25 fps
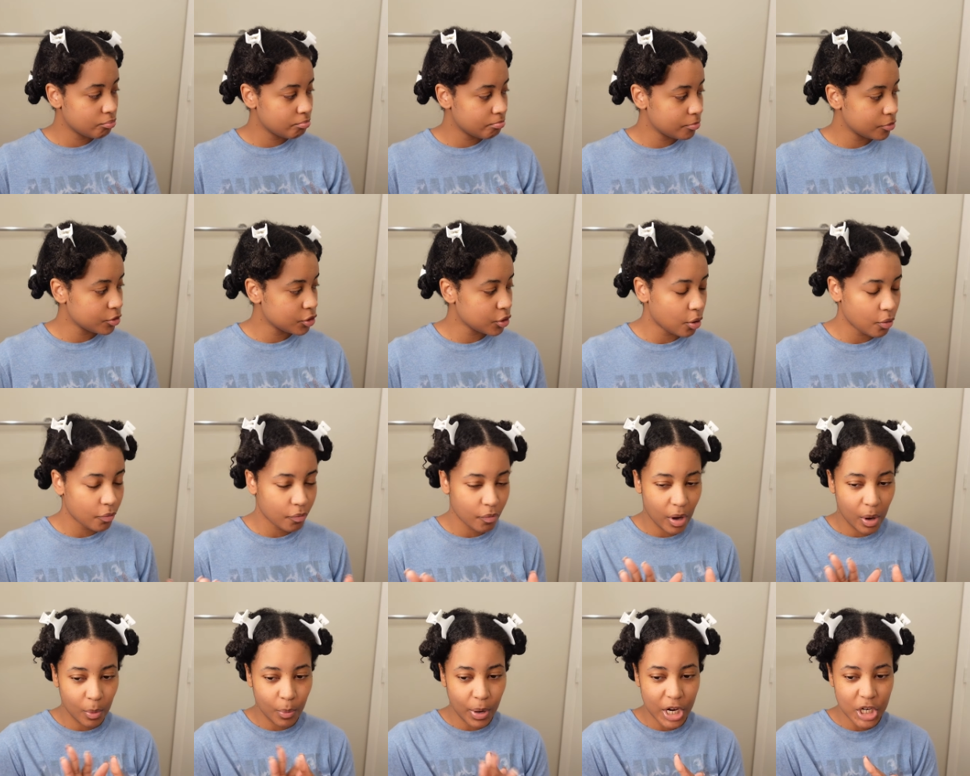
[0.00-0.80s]
So
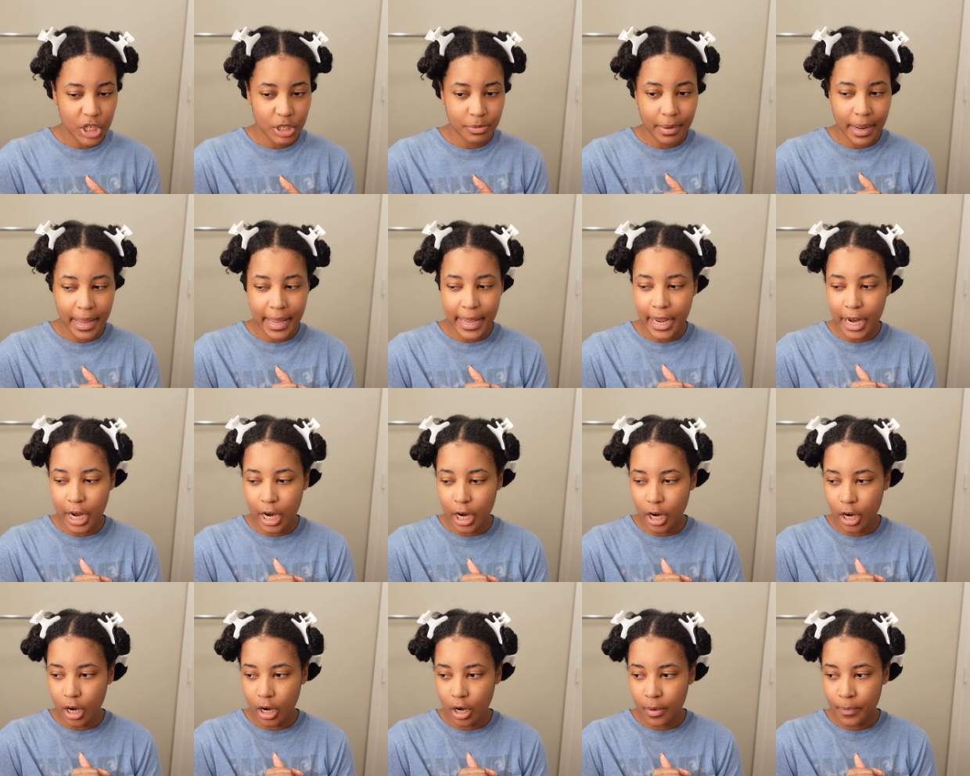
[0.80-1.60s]
I wash my
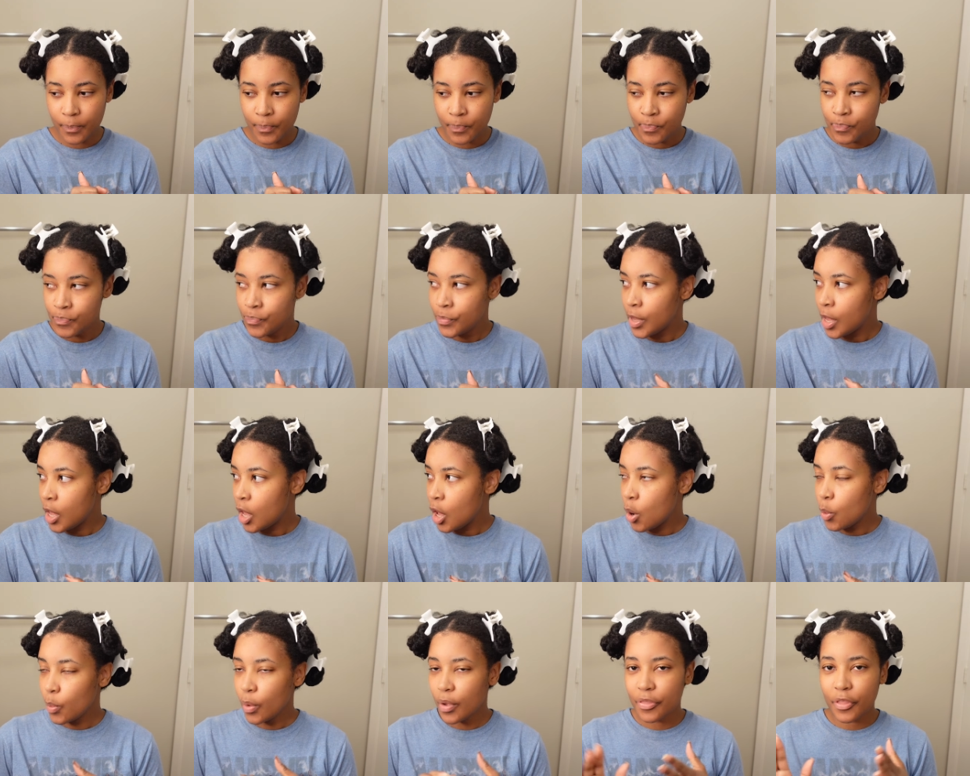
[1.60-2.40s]
hair
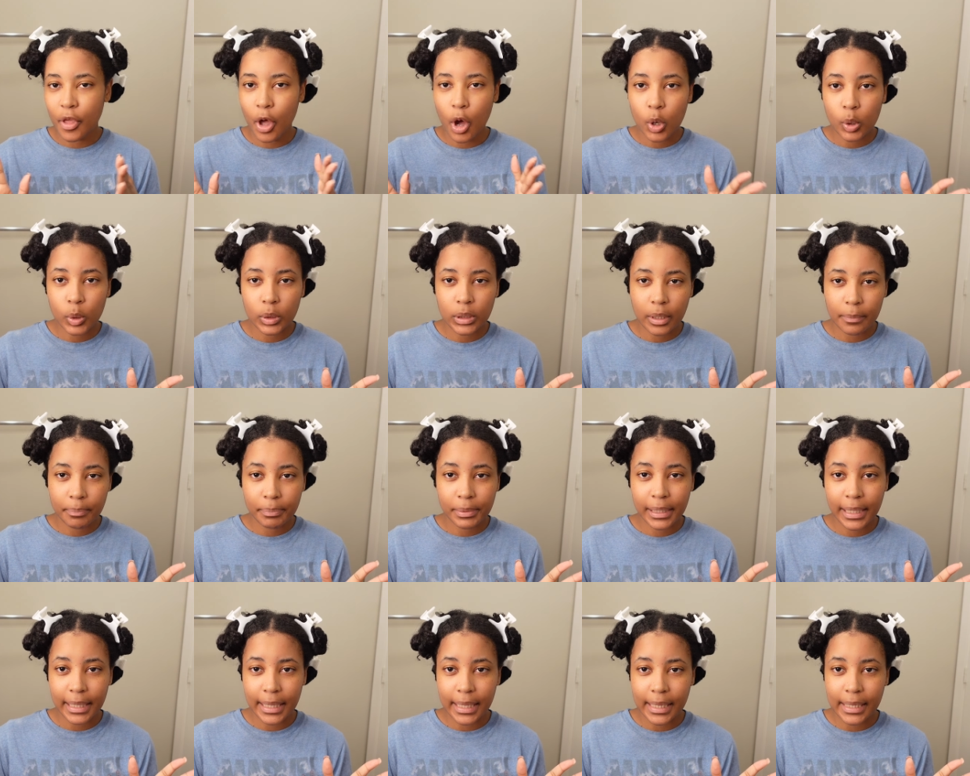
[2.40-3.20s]
with the
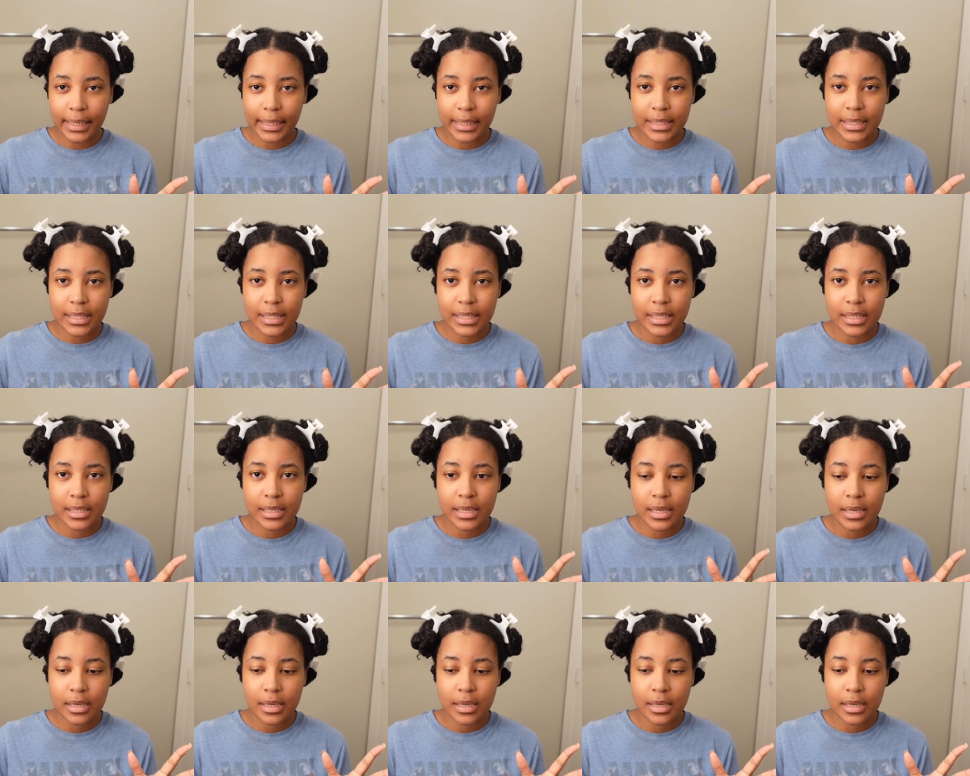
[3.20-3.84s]
Olaplex